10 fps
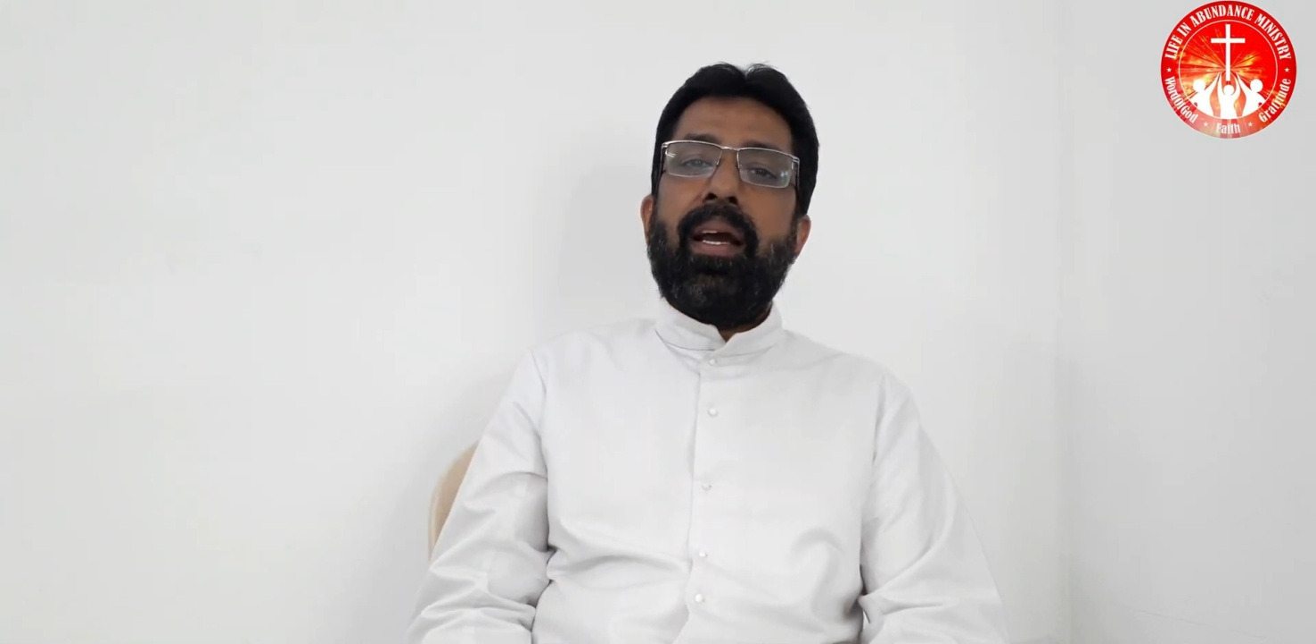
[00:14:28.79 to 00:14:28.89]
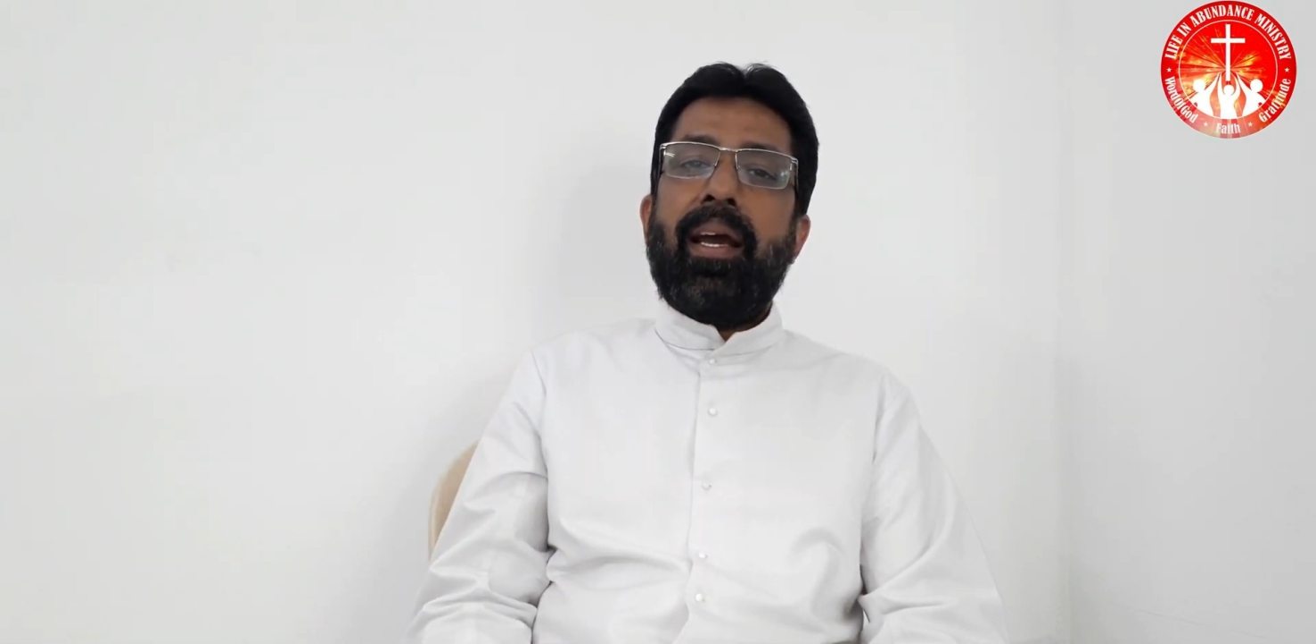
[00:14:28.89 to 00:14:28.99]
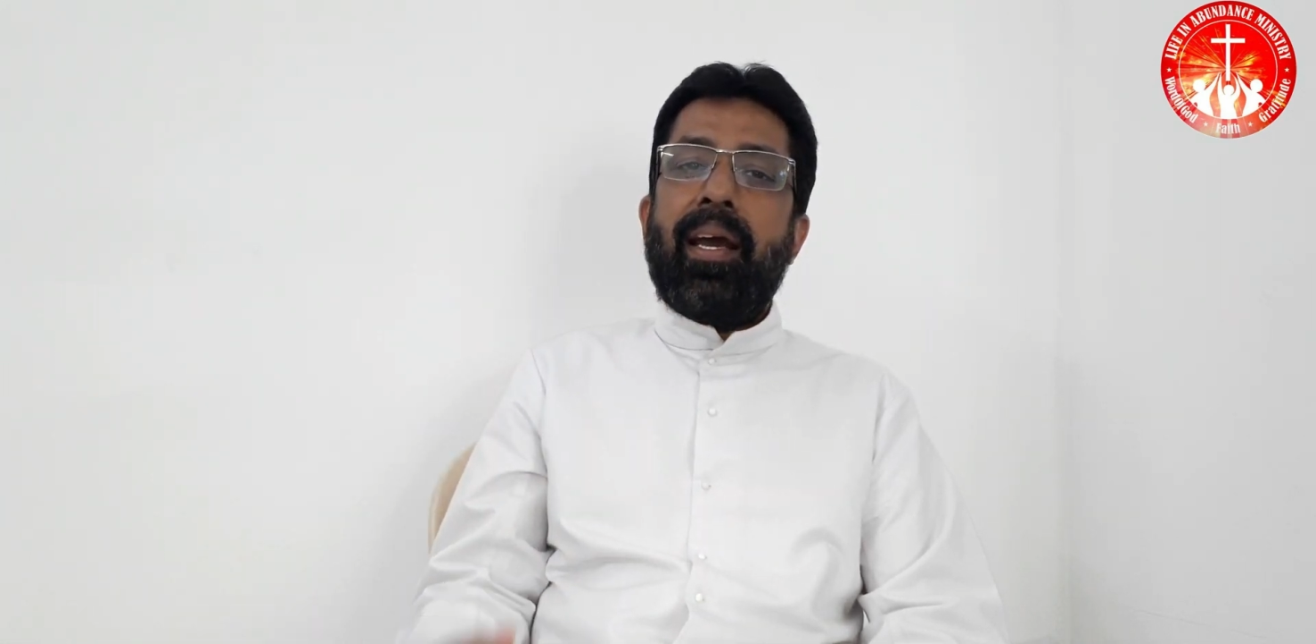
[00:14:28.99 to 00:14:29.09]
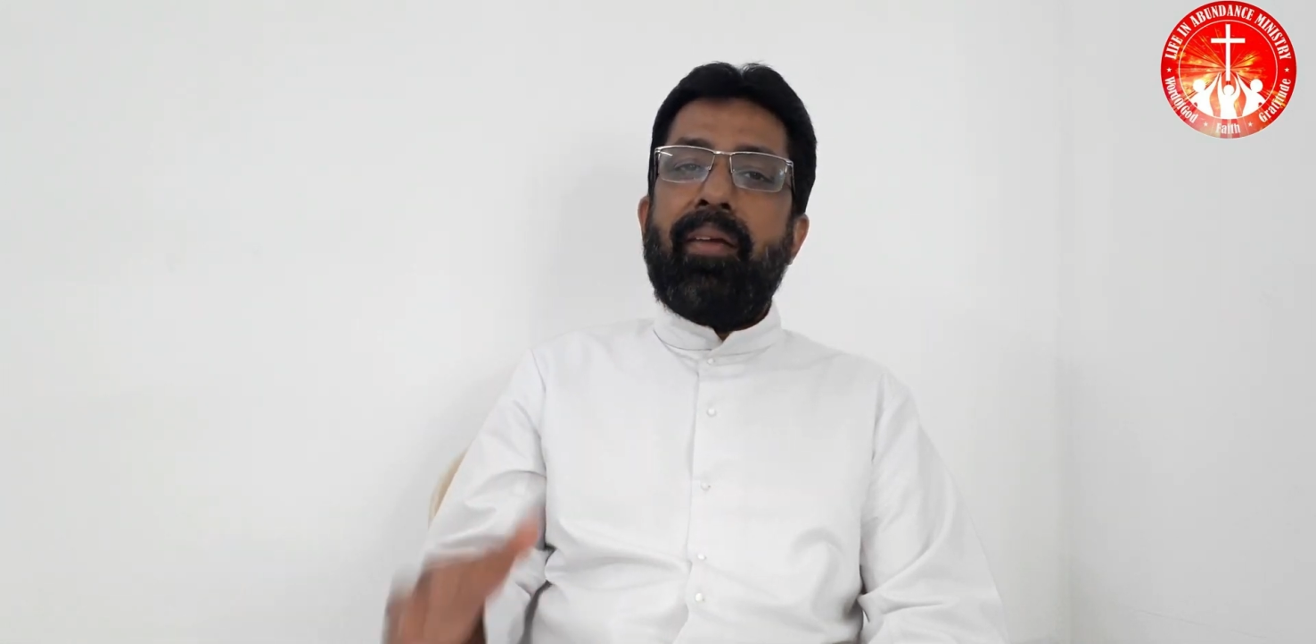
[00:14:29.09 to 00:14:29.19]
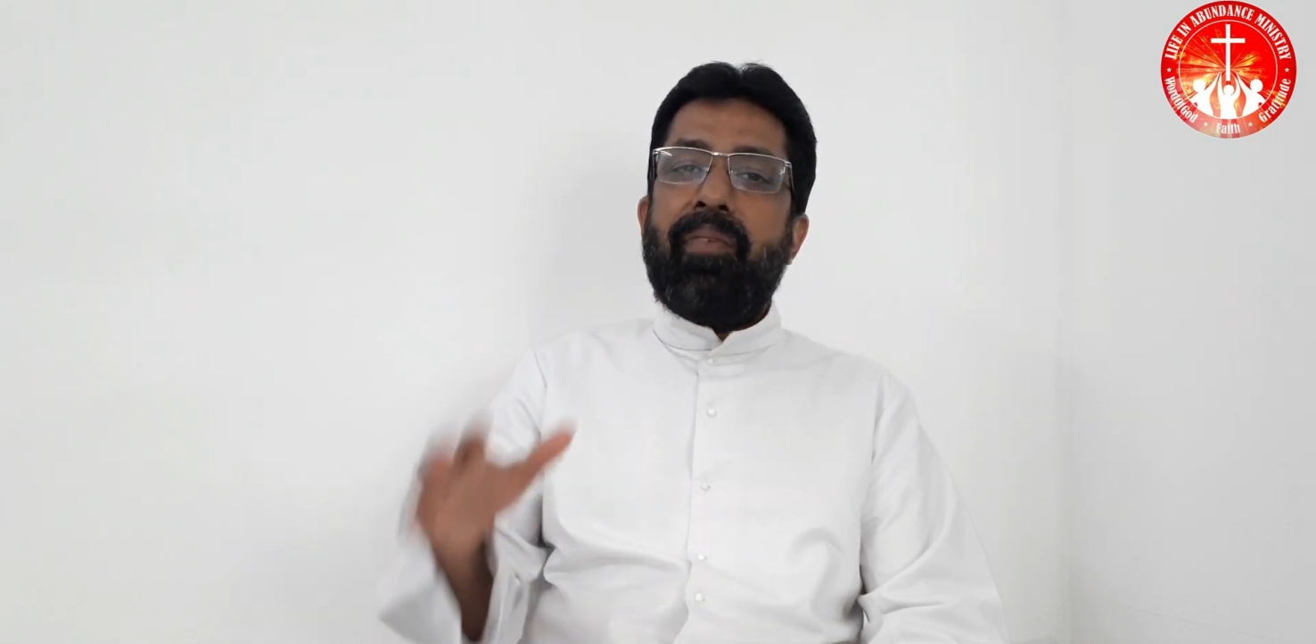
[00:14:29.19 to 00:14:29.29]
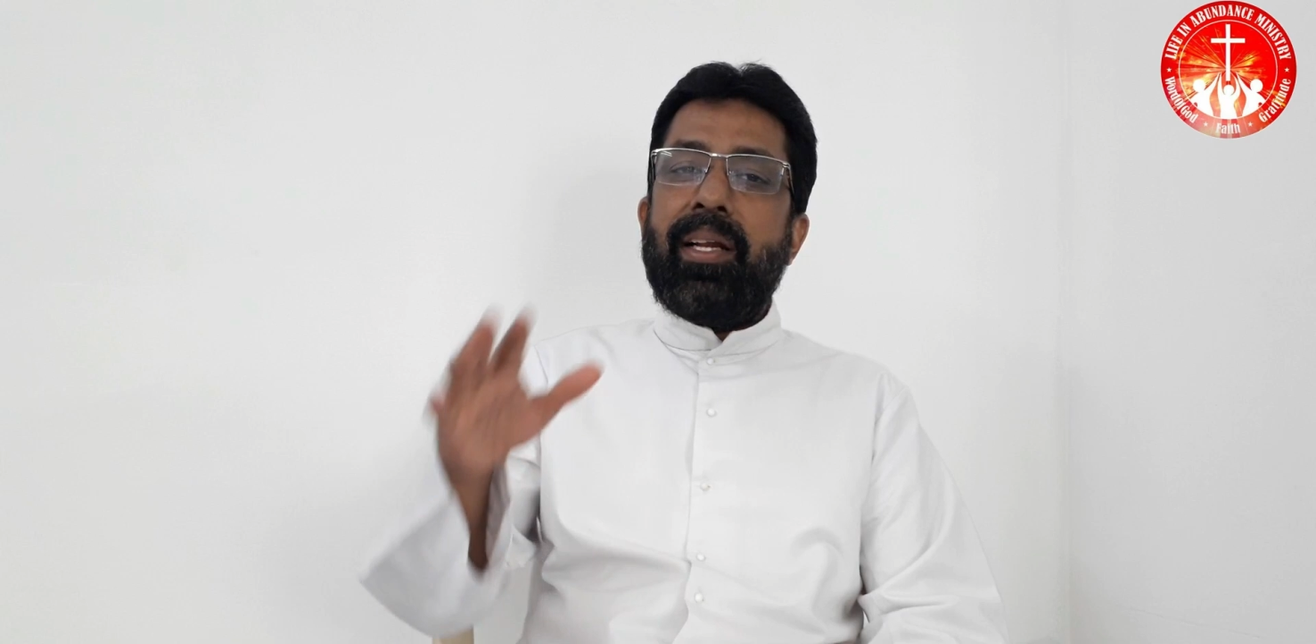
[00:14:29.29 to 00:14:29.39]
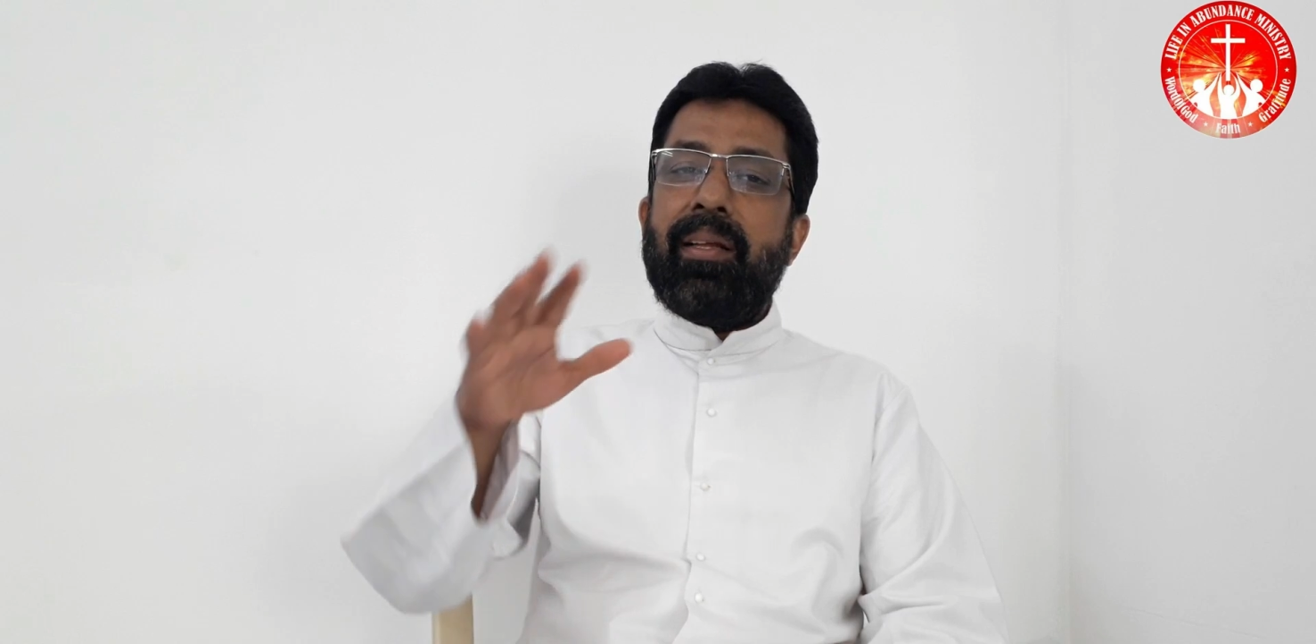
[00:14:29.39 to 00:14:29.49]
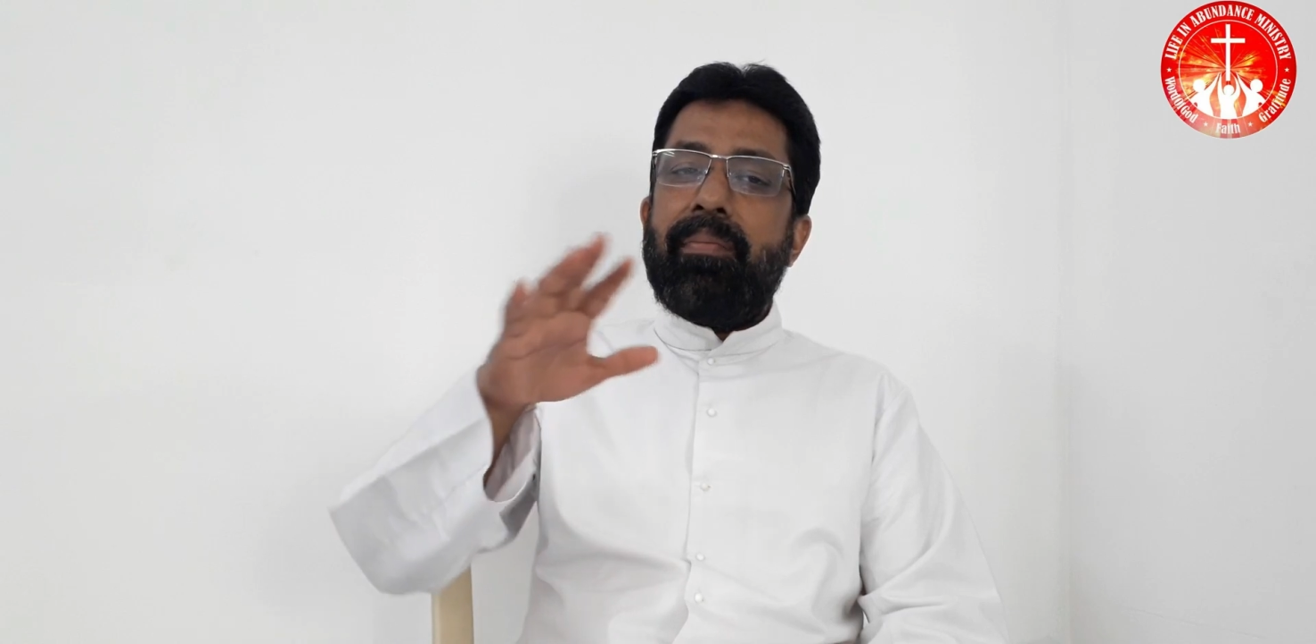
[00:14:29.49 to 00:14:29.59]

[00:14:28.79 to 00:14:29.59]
And when the